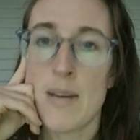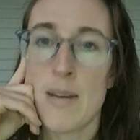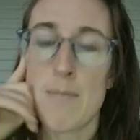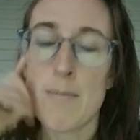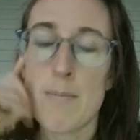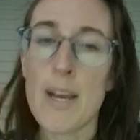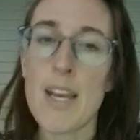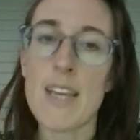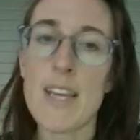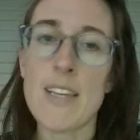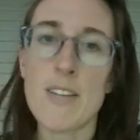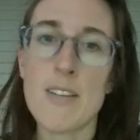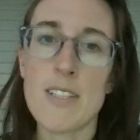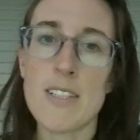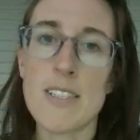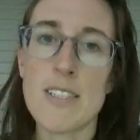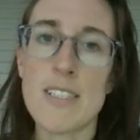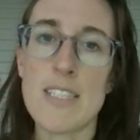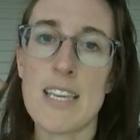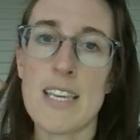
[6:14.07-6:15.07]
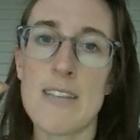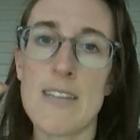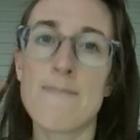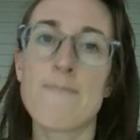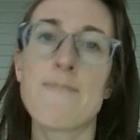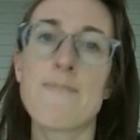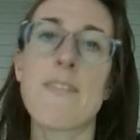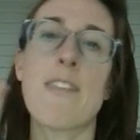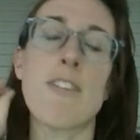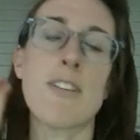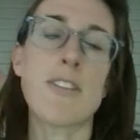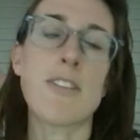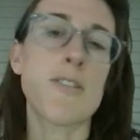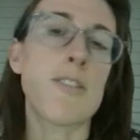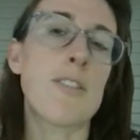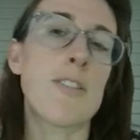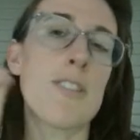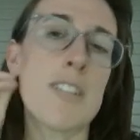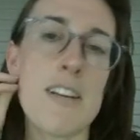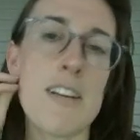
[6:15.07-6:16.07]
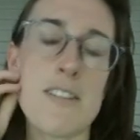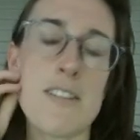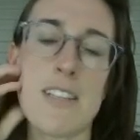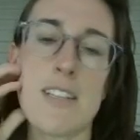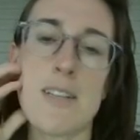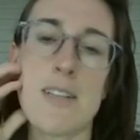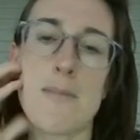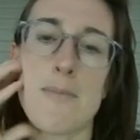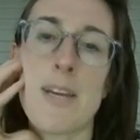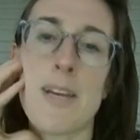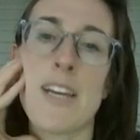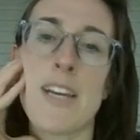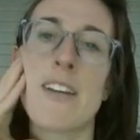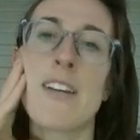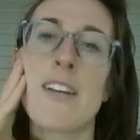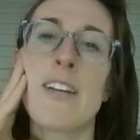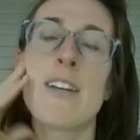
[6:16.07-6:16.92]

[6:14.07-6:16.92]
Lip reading: But you can see if you scroll down a little bit,